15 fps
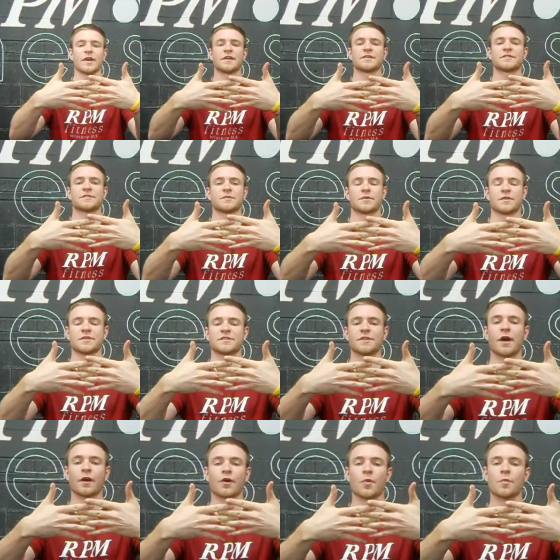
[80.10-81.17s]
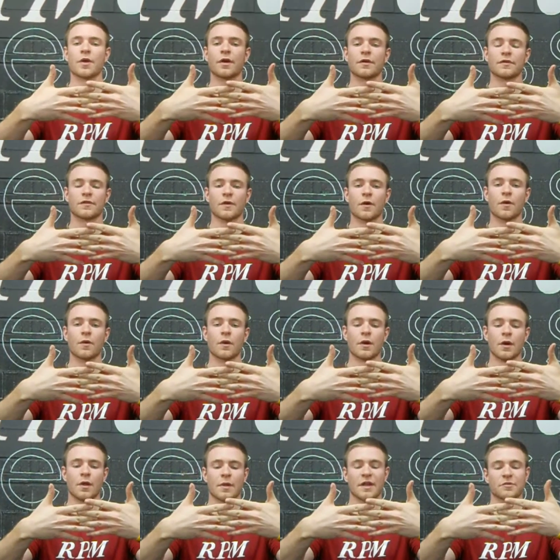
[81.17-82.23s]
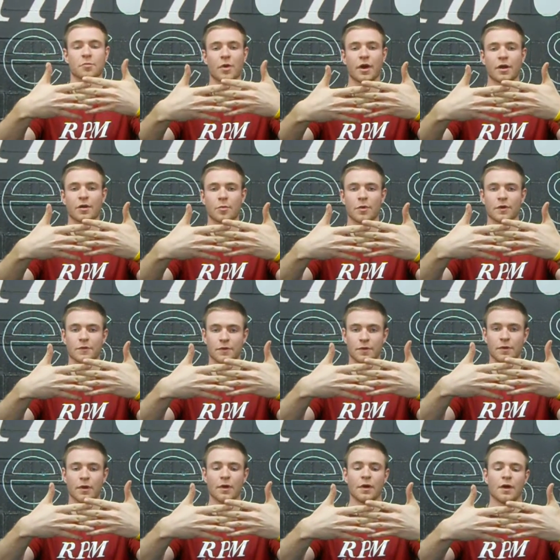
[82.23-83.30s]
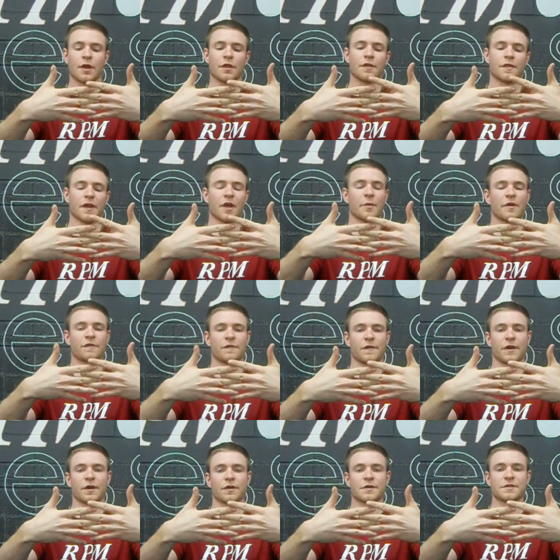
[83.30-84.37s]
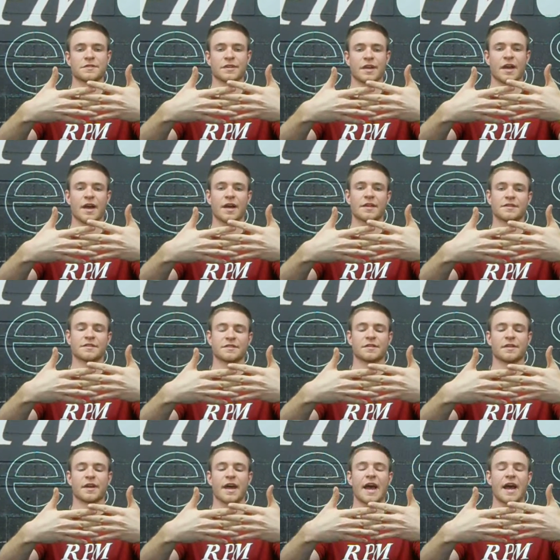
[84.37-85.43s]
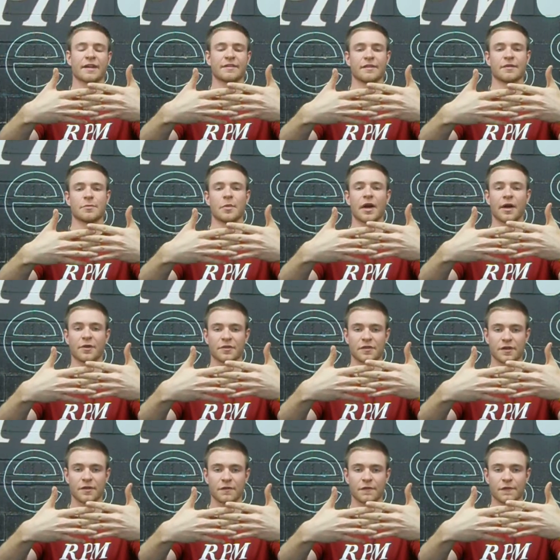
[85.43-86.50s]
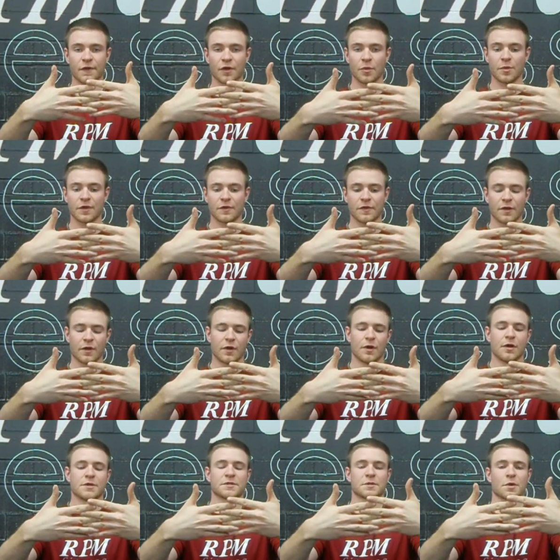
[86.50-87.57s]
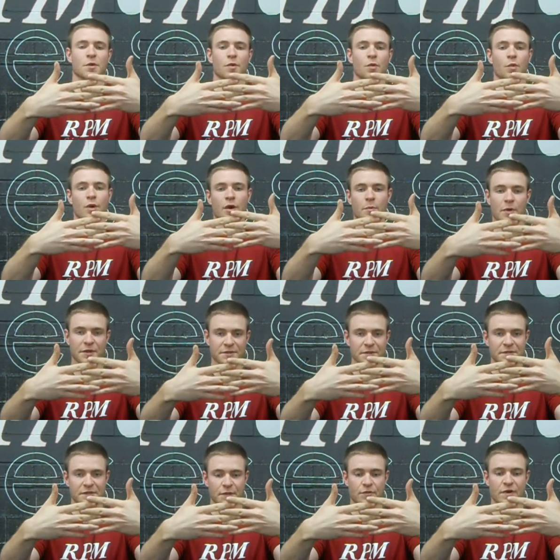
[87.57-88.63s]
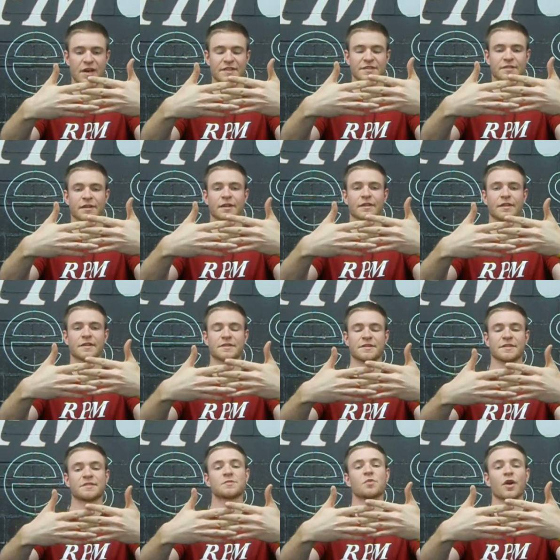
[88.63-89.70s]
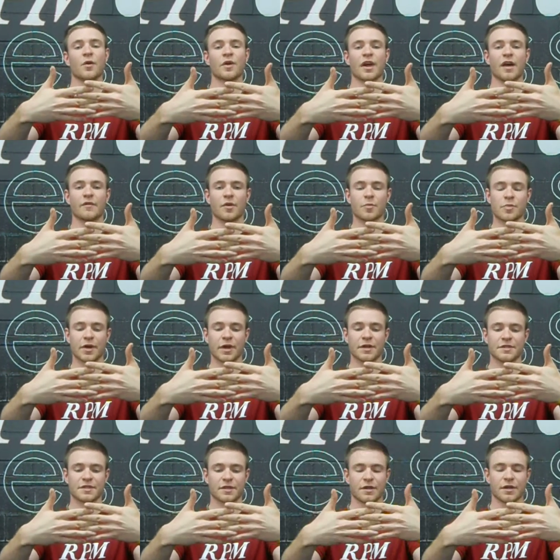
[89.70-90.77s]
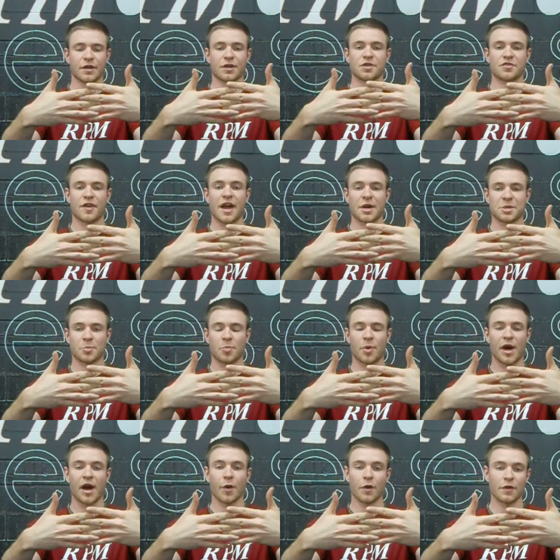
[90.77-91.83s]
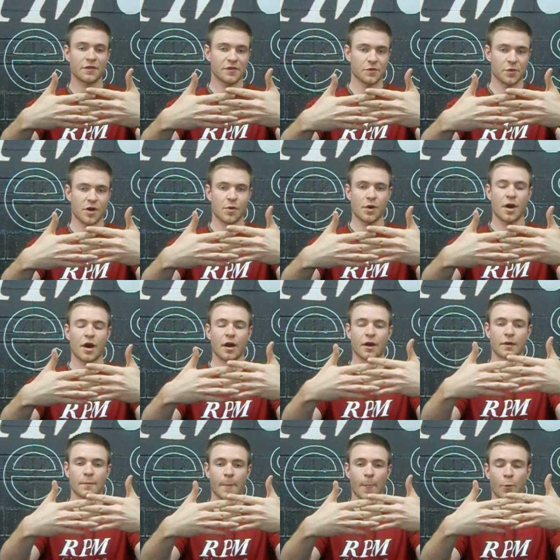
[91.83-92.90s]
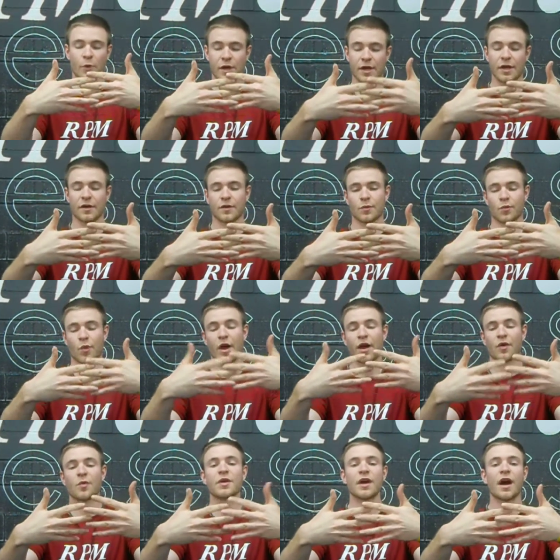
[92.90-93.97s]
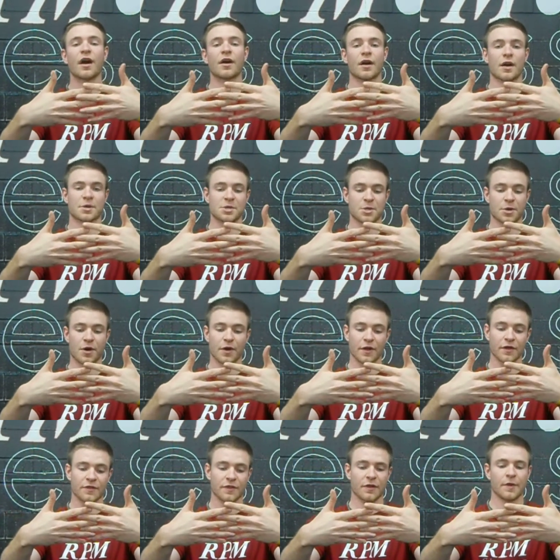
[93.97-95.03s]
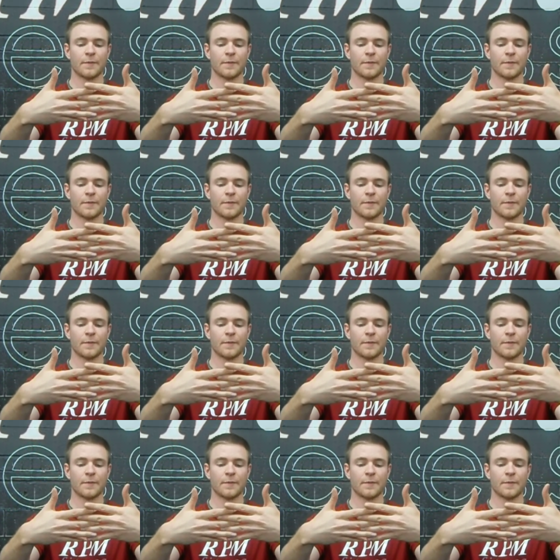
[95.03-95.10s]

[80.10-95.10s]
as a sarcometer. So that's part of your muscle. And think of my fingers as the actin, myosin, filaments. So when our muscles at rest like this, this is where we have our biggest contraction power. This is where we are our strongest,